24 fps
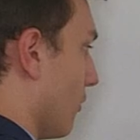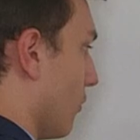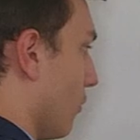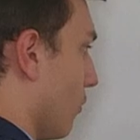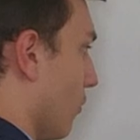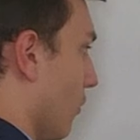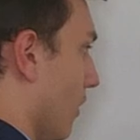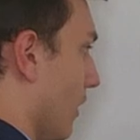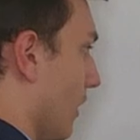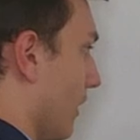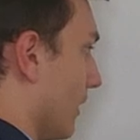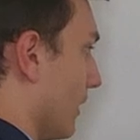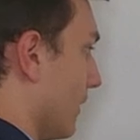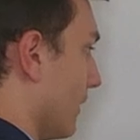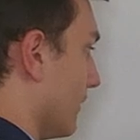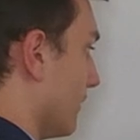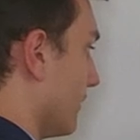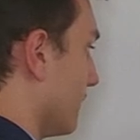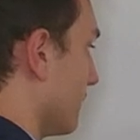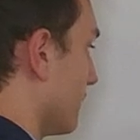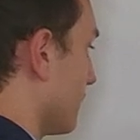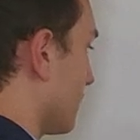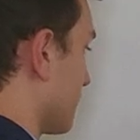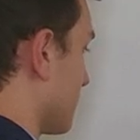1,
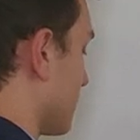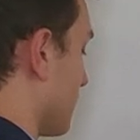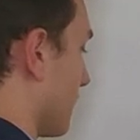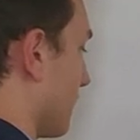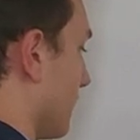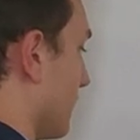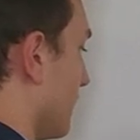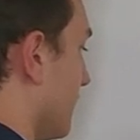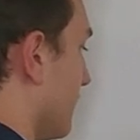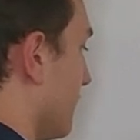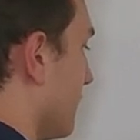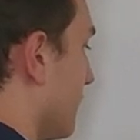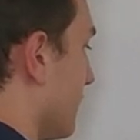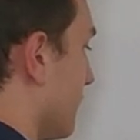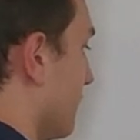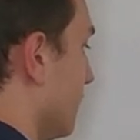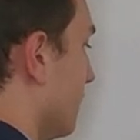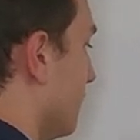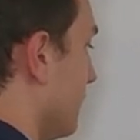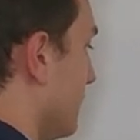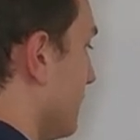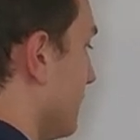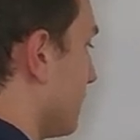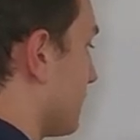oh sorry,
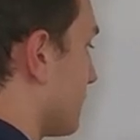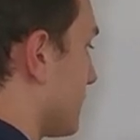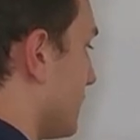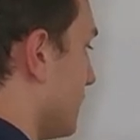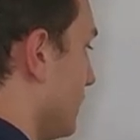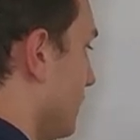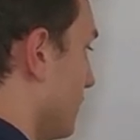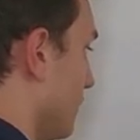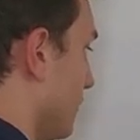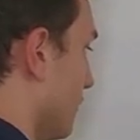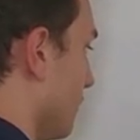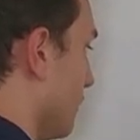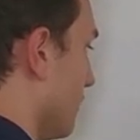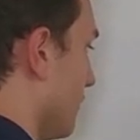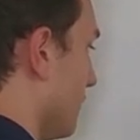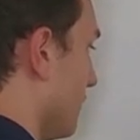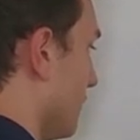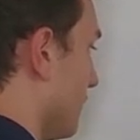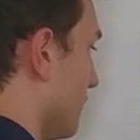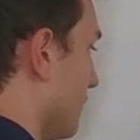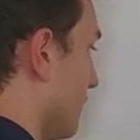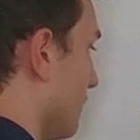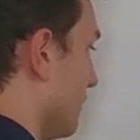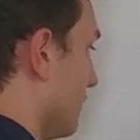v of 2
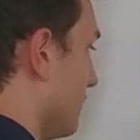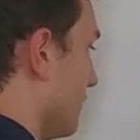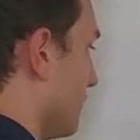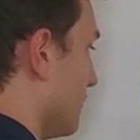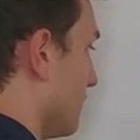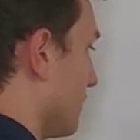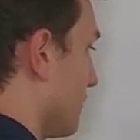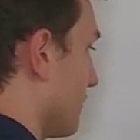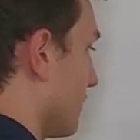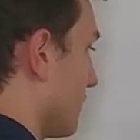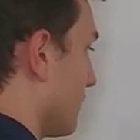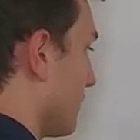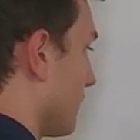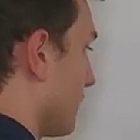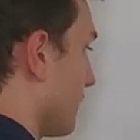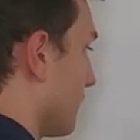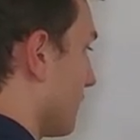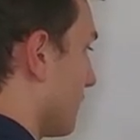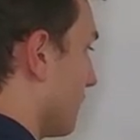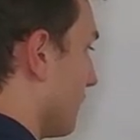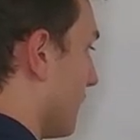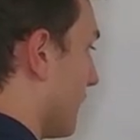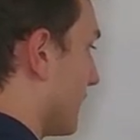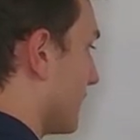
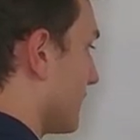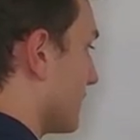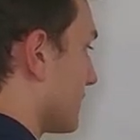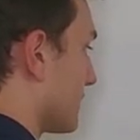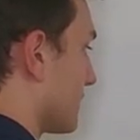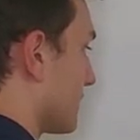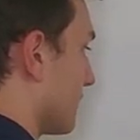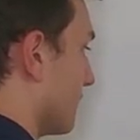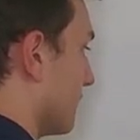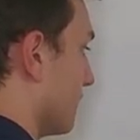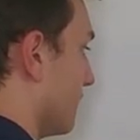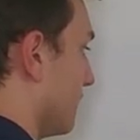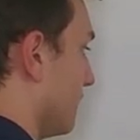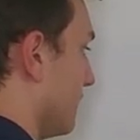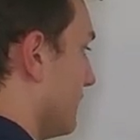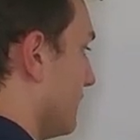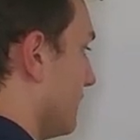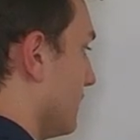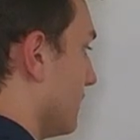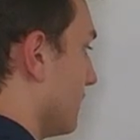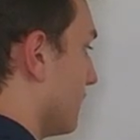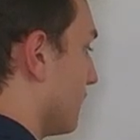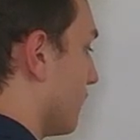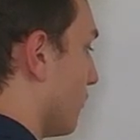minus v
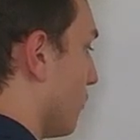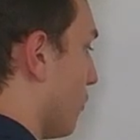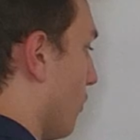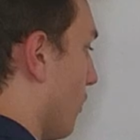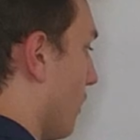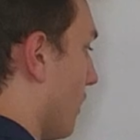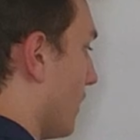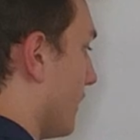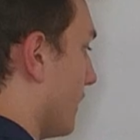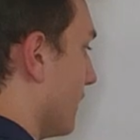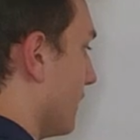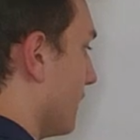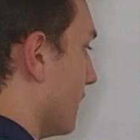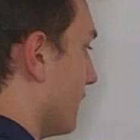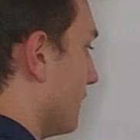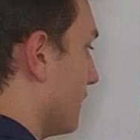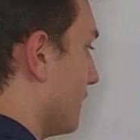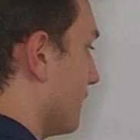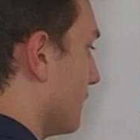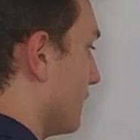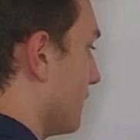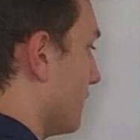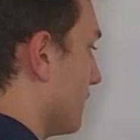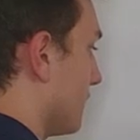of 1
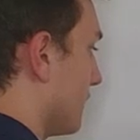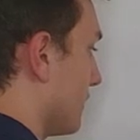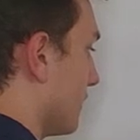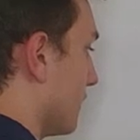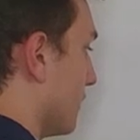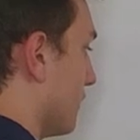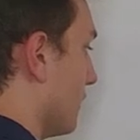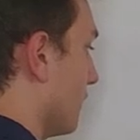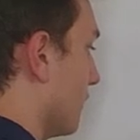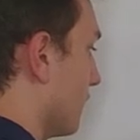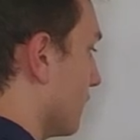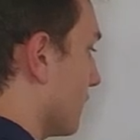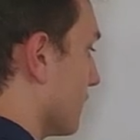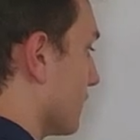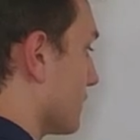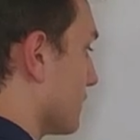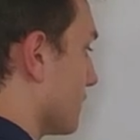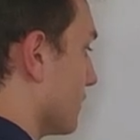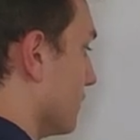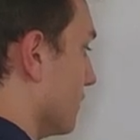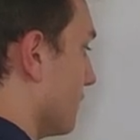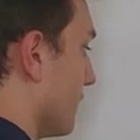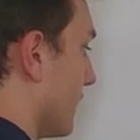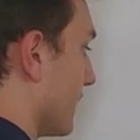over
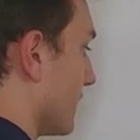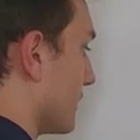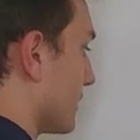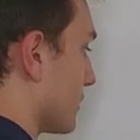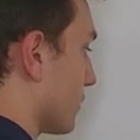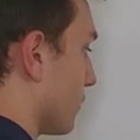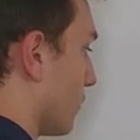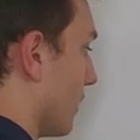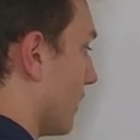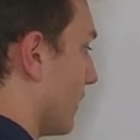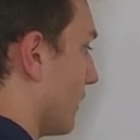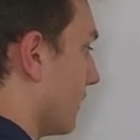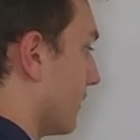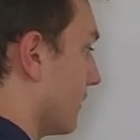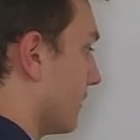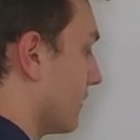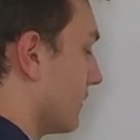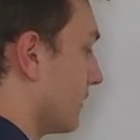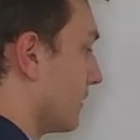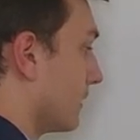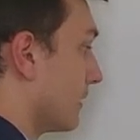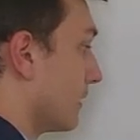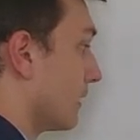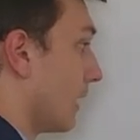2 minus 1.
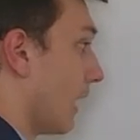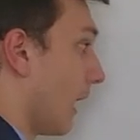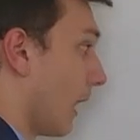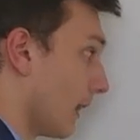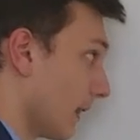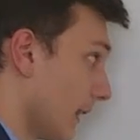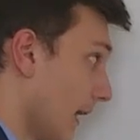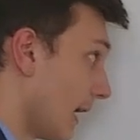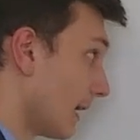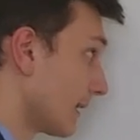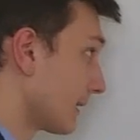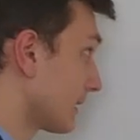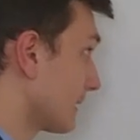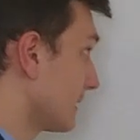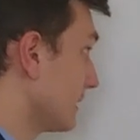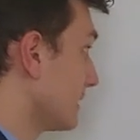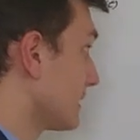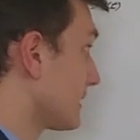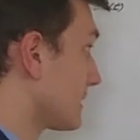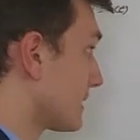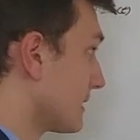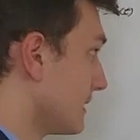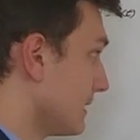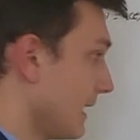A lot of
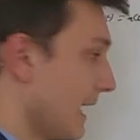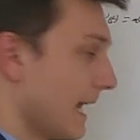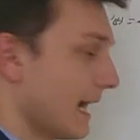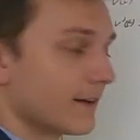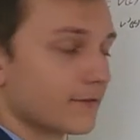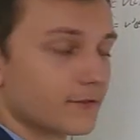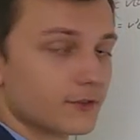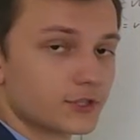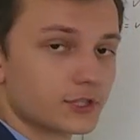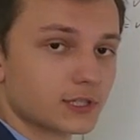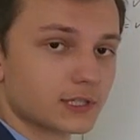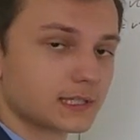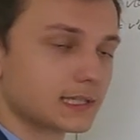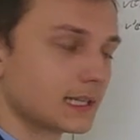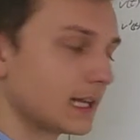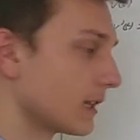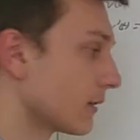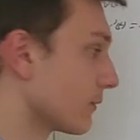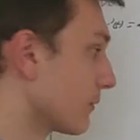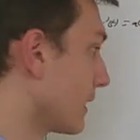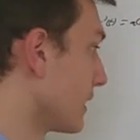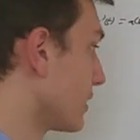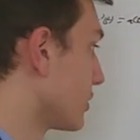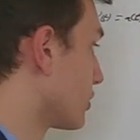kids see average
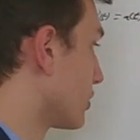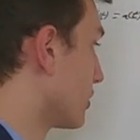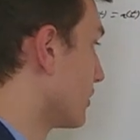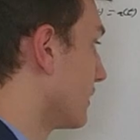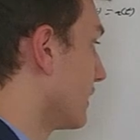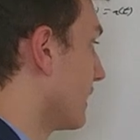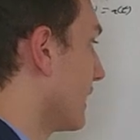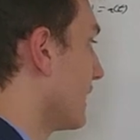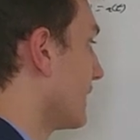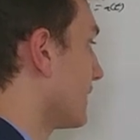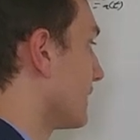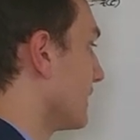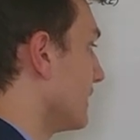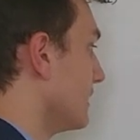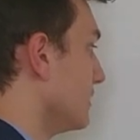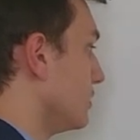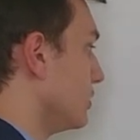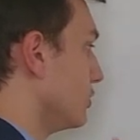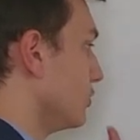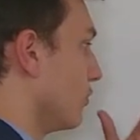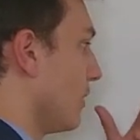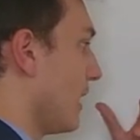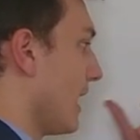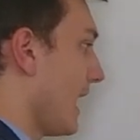acceleration and they
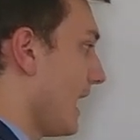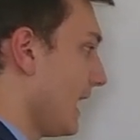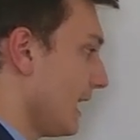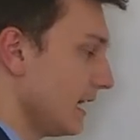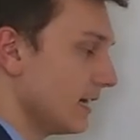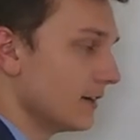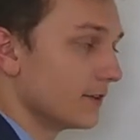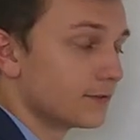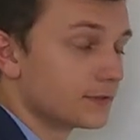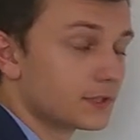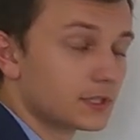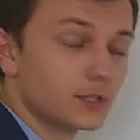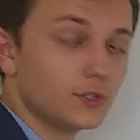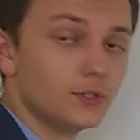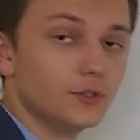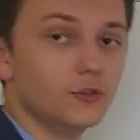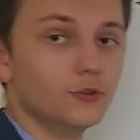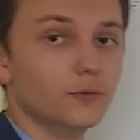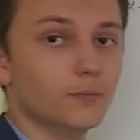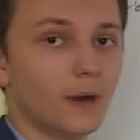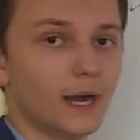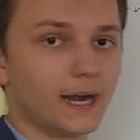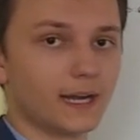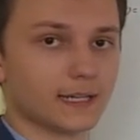do a of 2
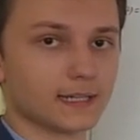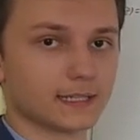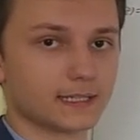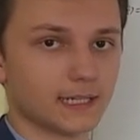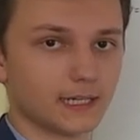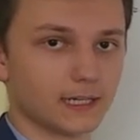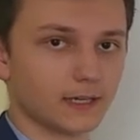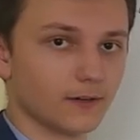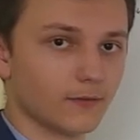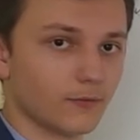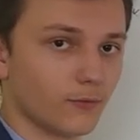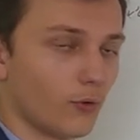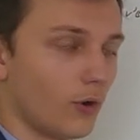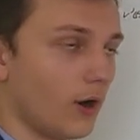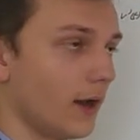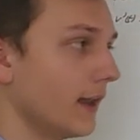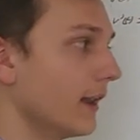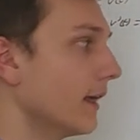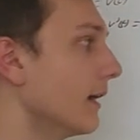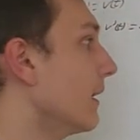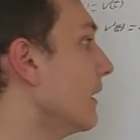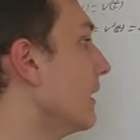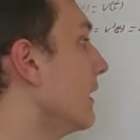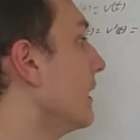minus a of 1.
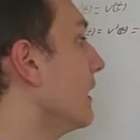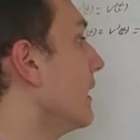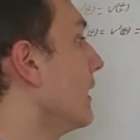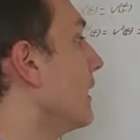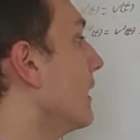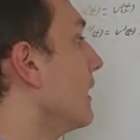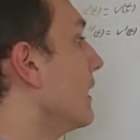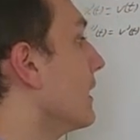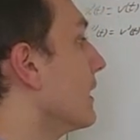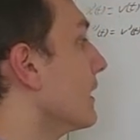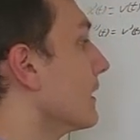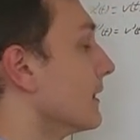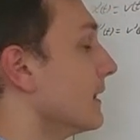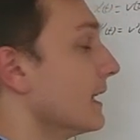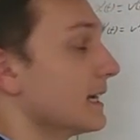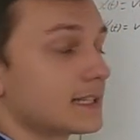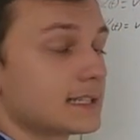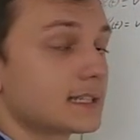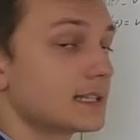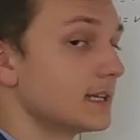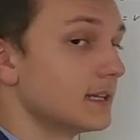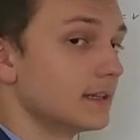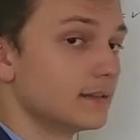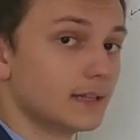
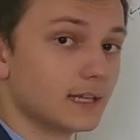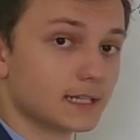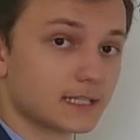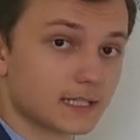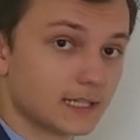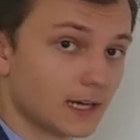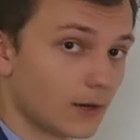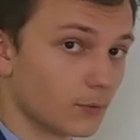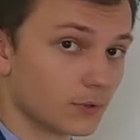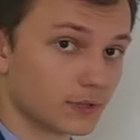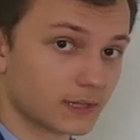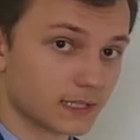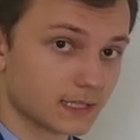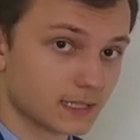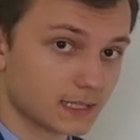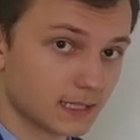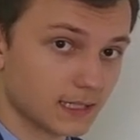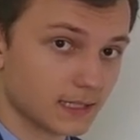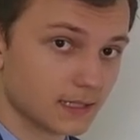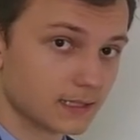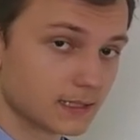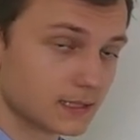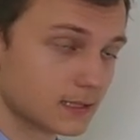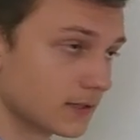That's, that's not what this
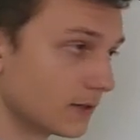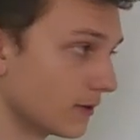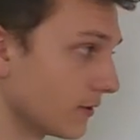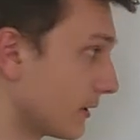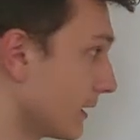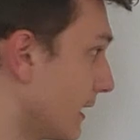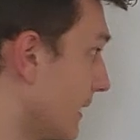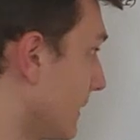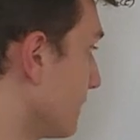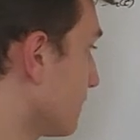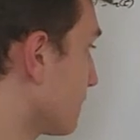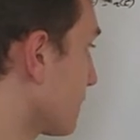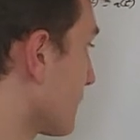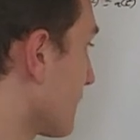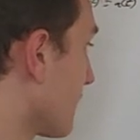is, okay?